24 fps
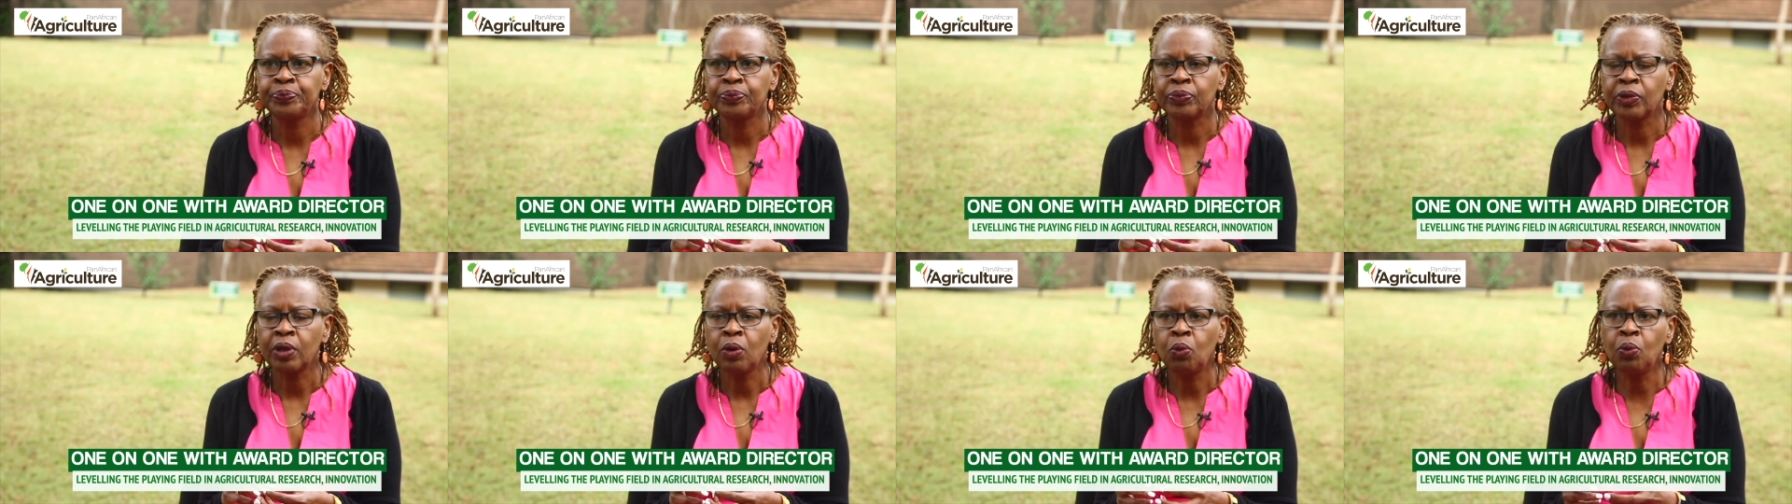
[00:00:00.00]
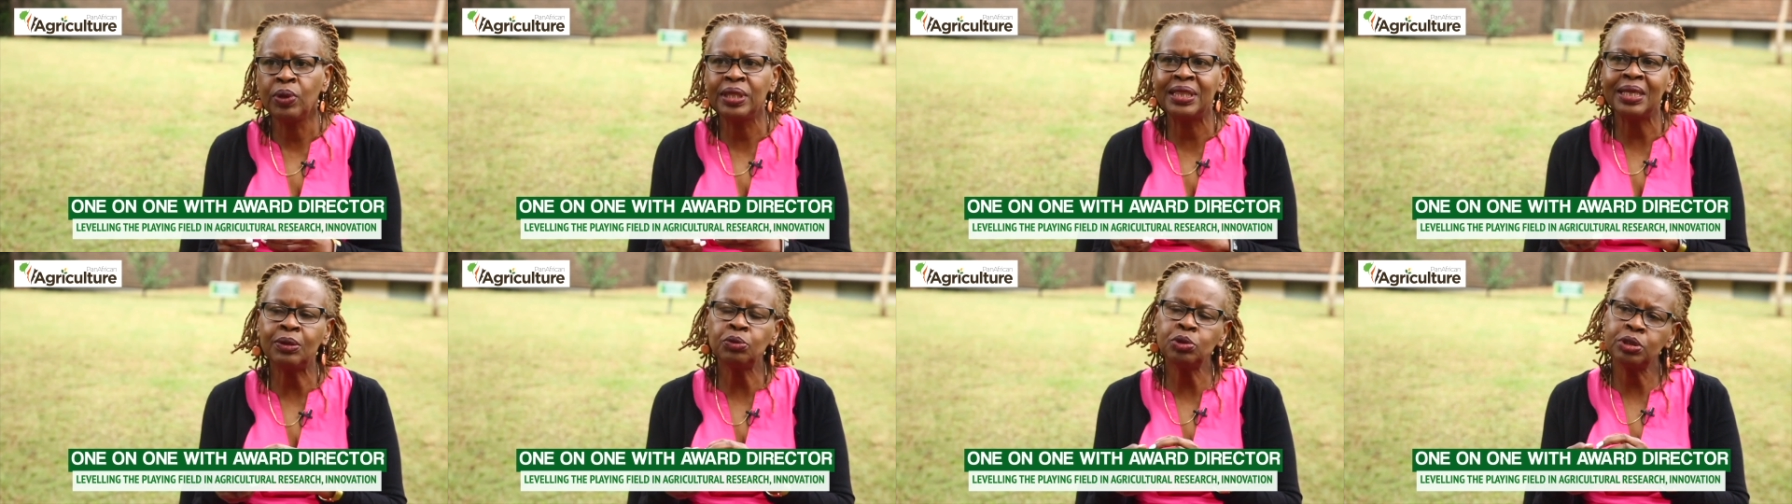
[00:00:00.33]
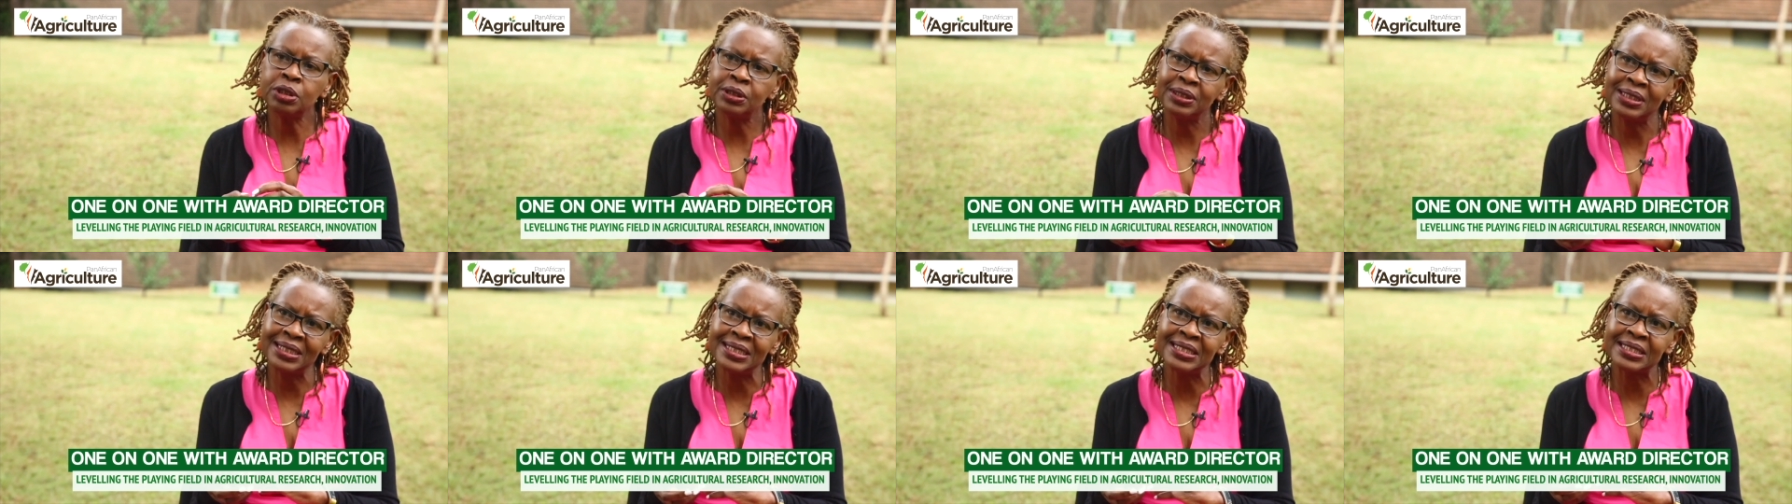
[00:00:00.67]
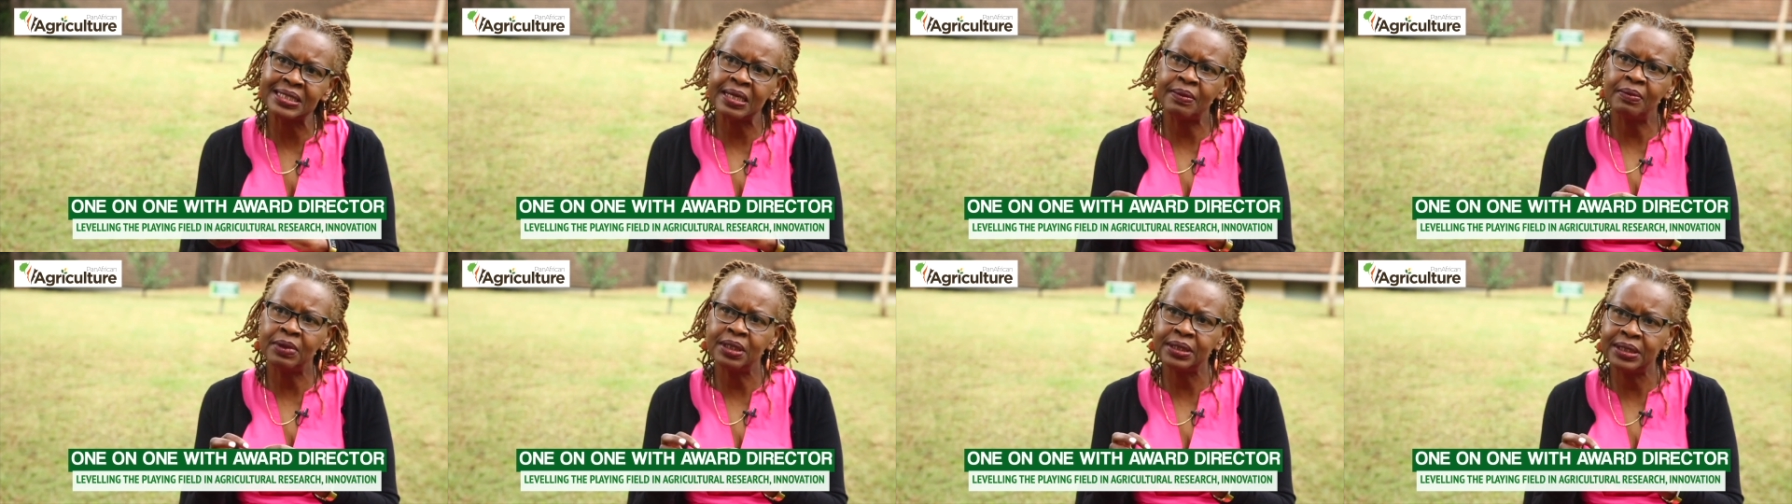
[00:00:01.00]
without
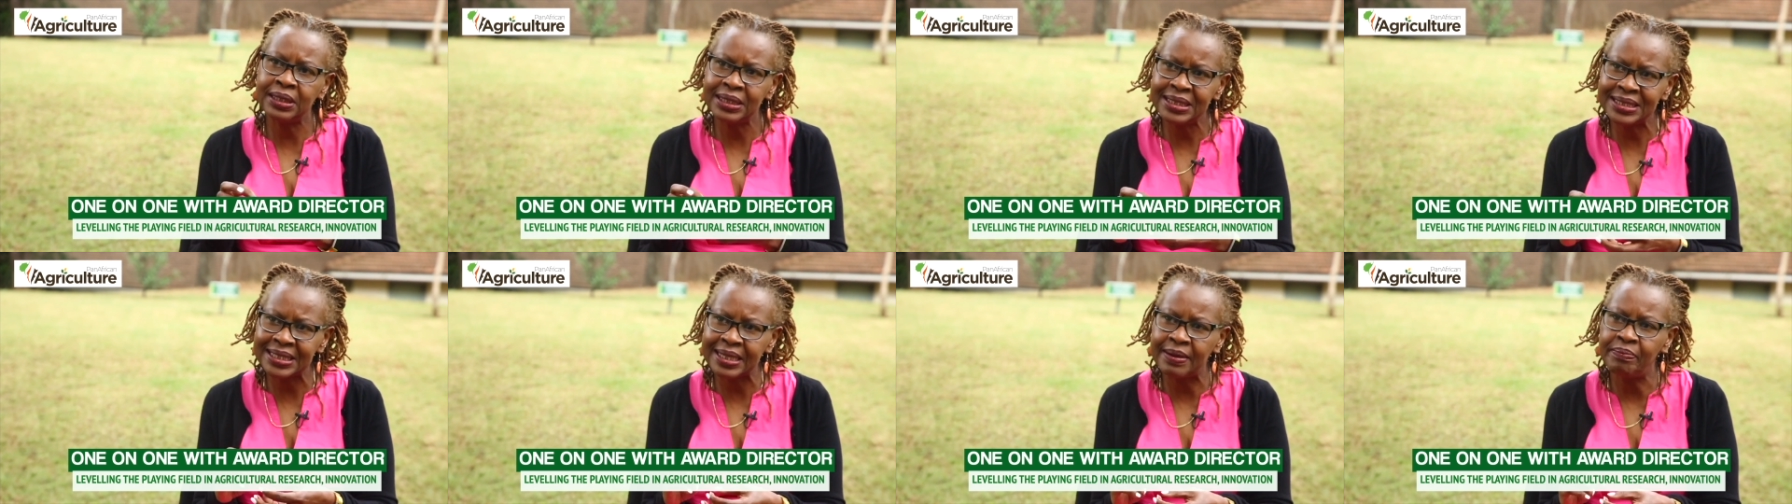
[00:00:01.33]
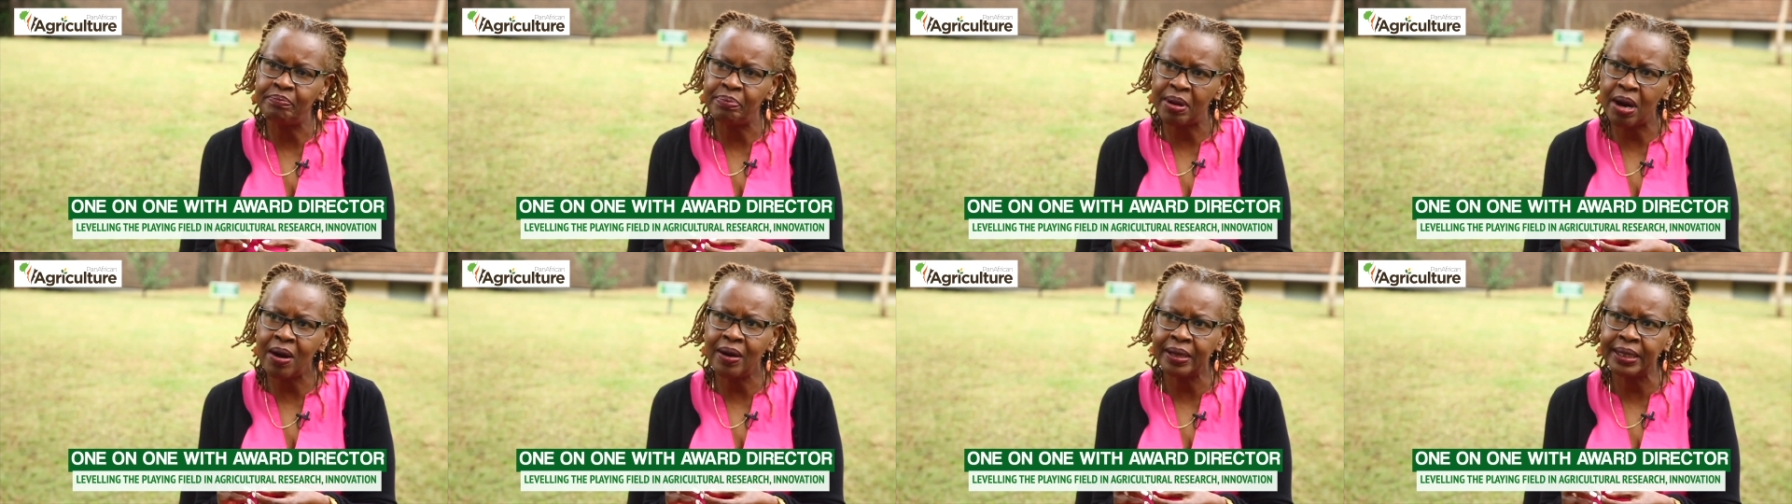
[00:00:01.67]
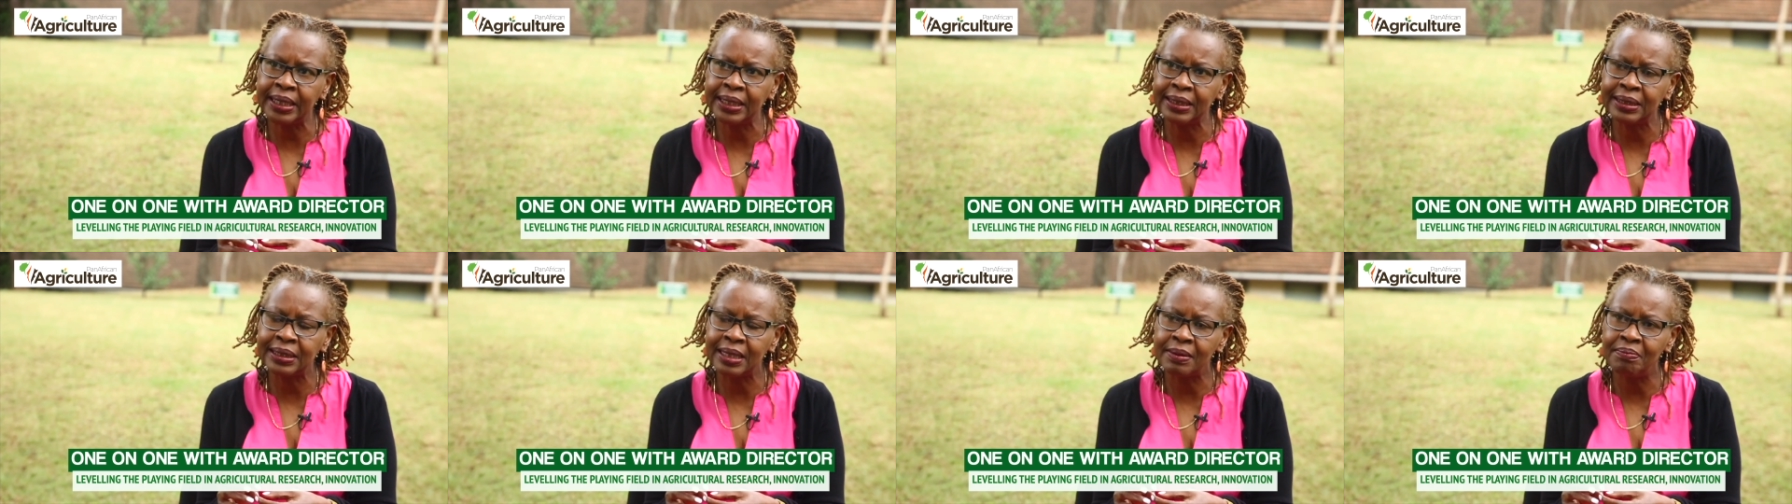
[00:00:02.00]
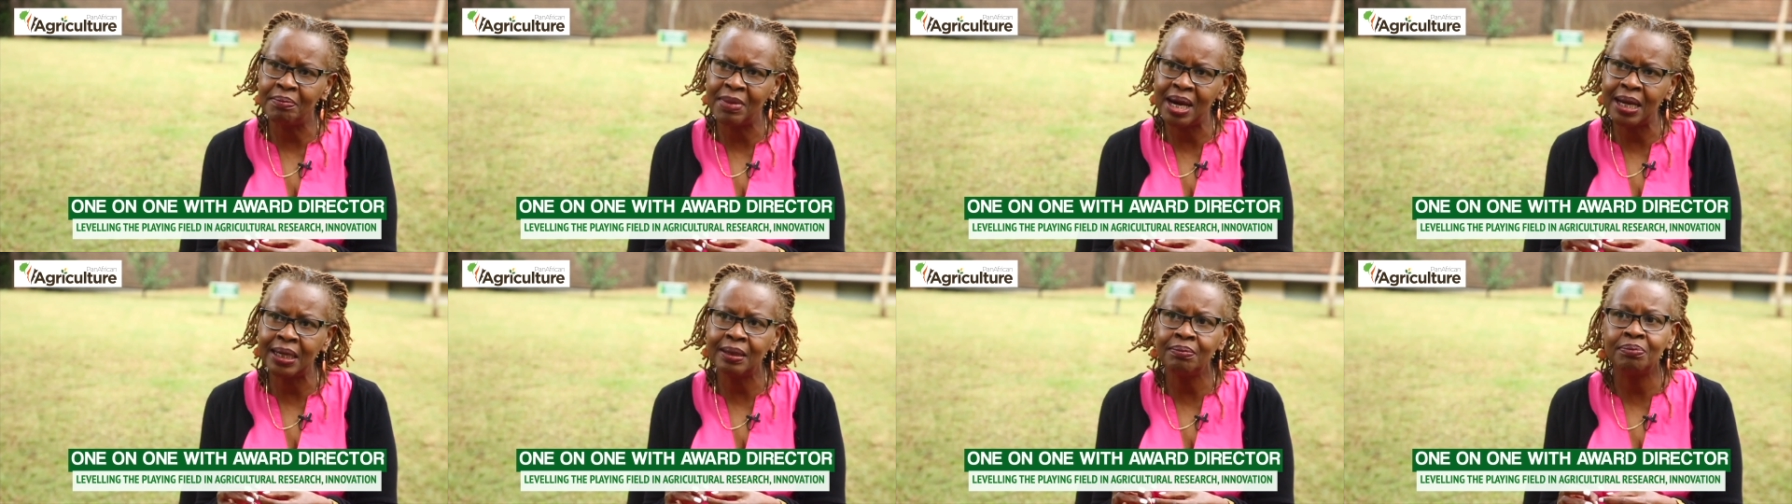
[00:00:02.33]
disempowering the
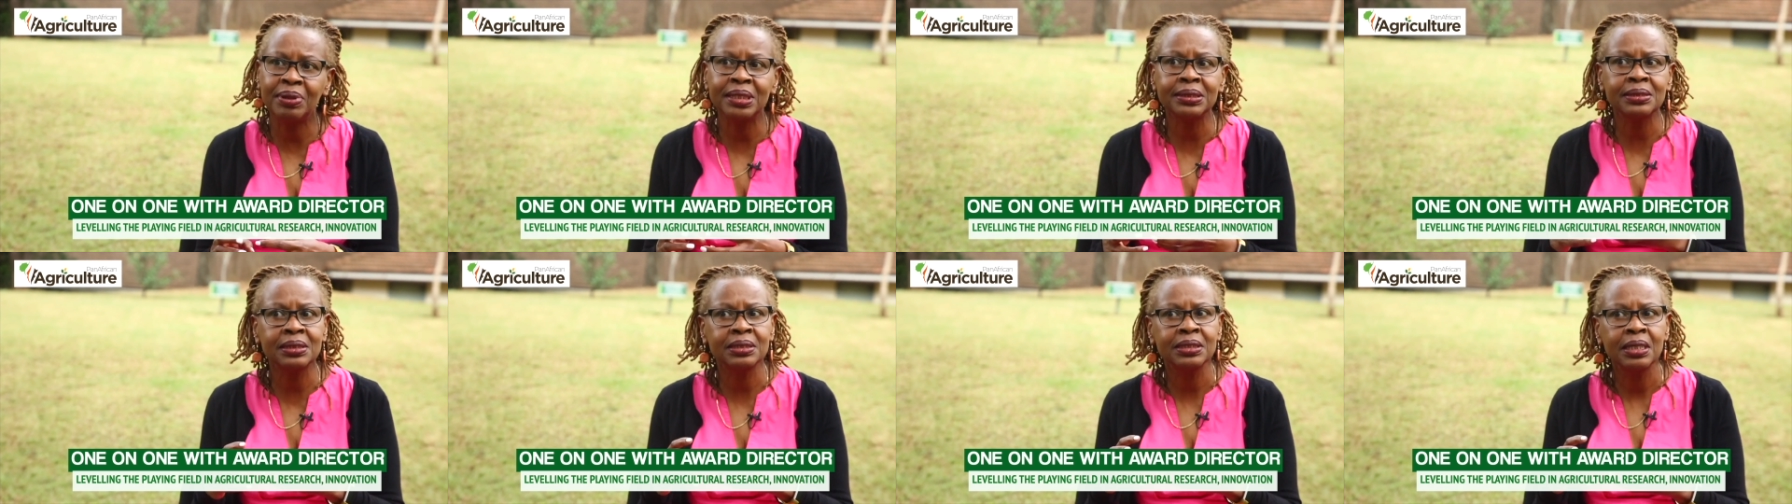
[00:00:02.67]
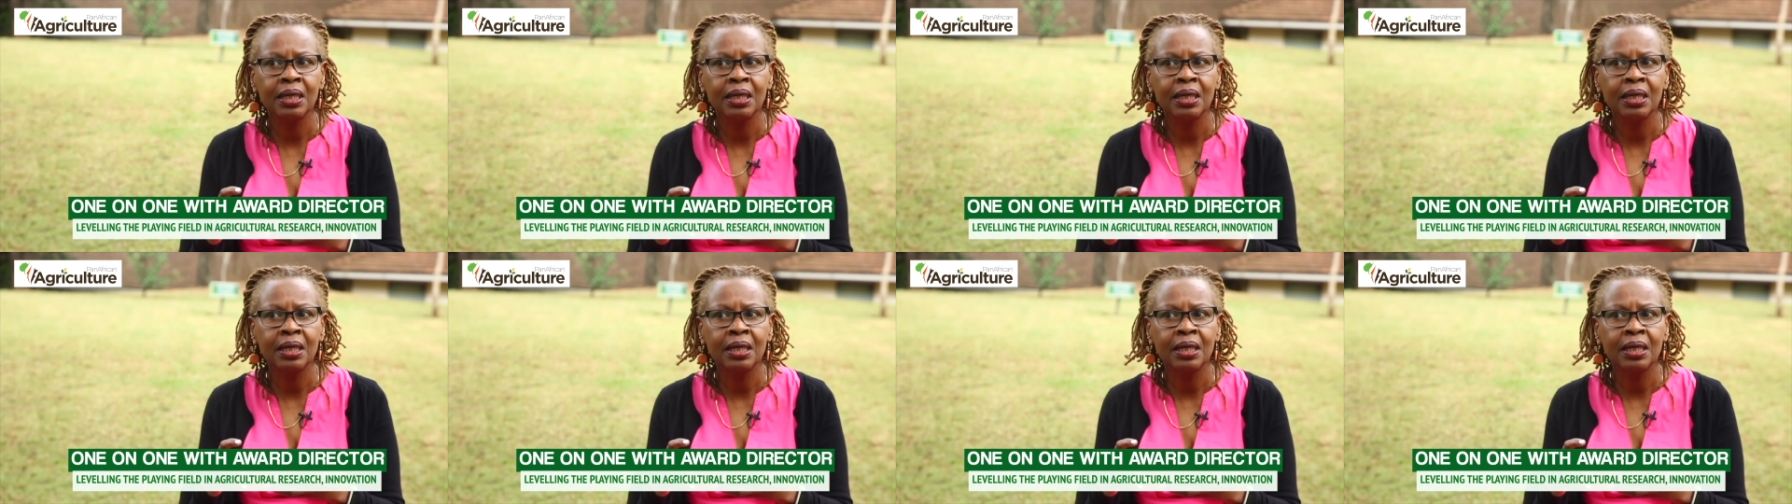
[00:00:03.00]
man, but